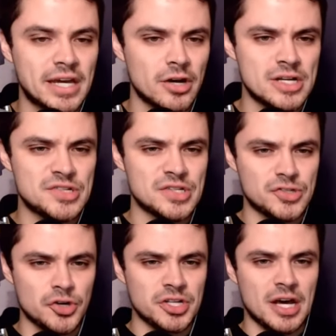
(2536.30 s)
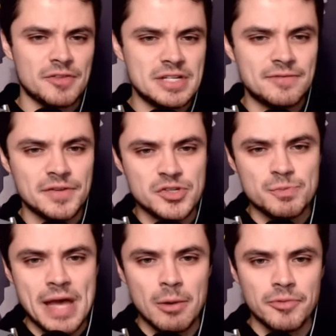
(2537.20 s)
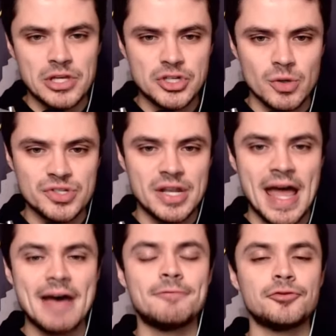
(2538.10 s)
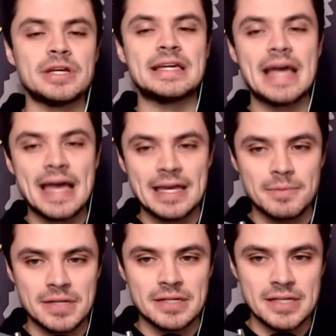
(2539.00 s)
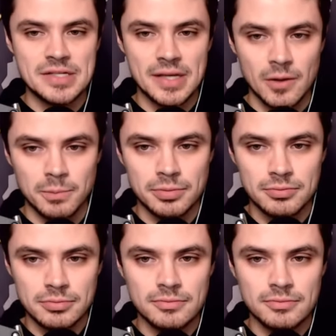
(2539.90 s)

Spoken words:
Kerry says, it's hard to deny the defense is bad when they show us in every game it needs help.